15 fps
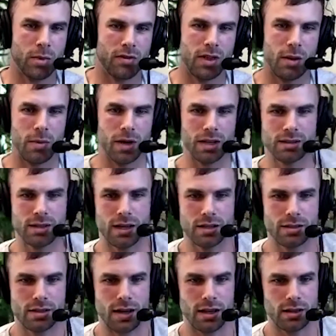if that makes
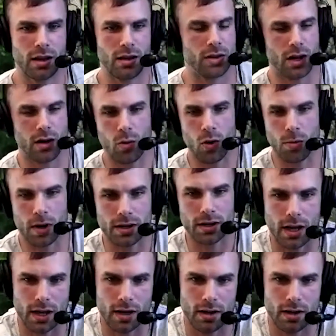sense. I'd love to hear more about that.